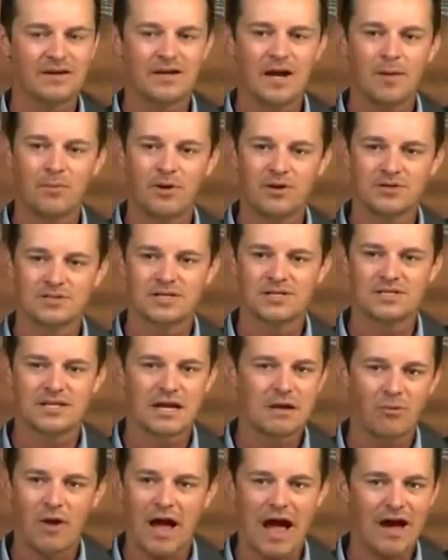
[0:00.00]
Now Paul's going to
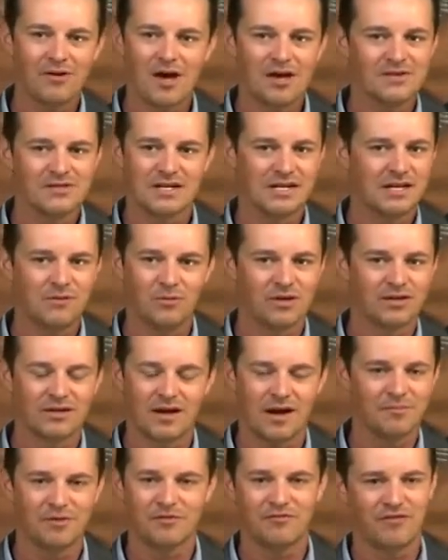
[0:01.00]
say, well, how does anyone
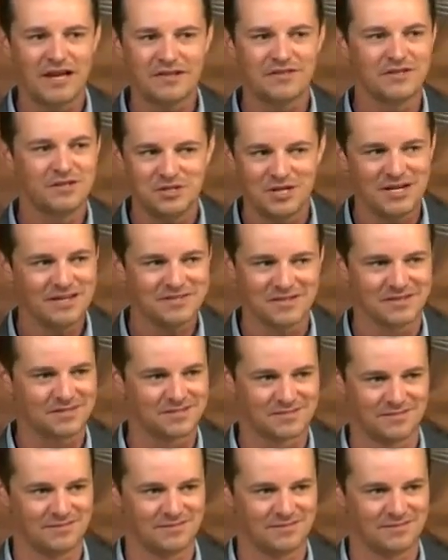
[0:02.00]
come to faith in Jesus?